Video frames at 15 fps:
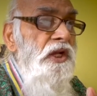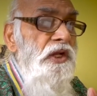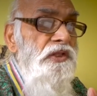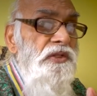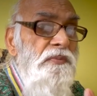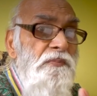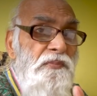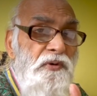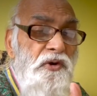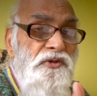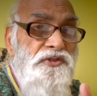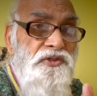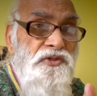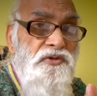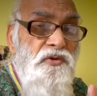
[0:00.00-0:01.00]
the
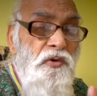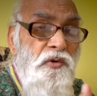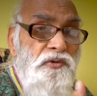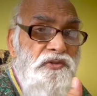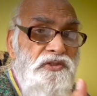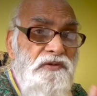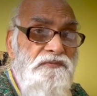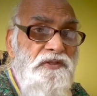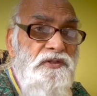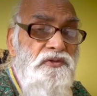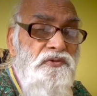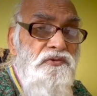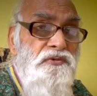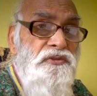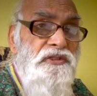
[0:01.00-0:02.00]
pros and cons of the
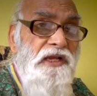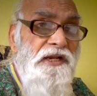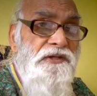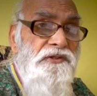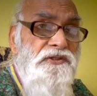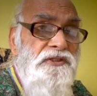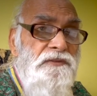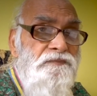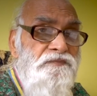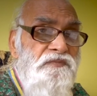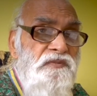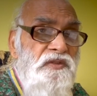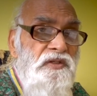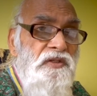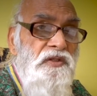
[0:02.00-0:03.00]
two sides
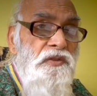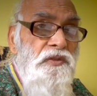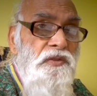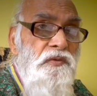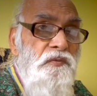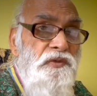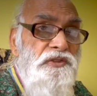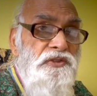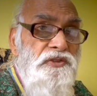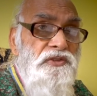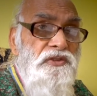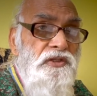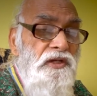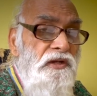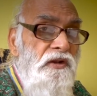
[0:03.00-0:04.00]
which is
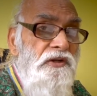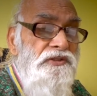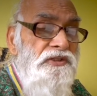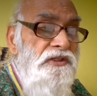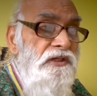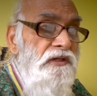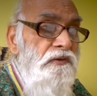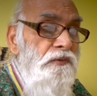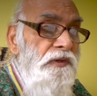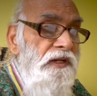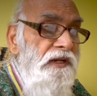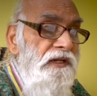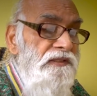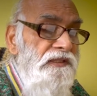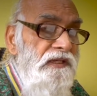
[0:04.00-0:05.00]
the logical way,
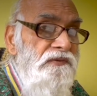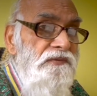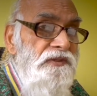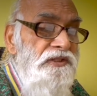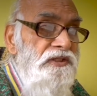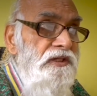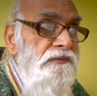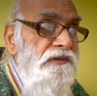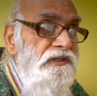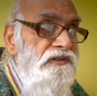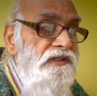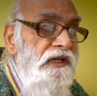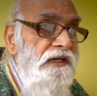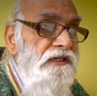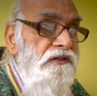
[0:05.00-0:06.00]
and then whichever
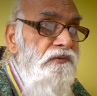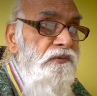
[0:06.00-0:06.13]
side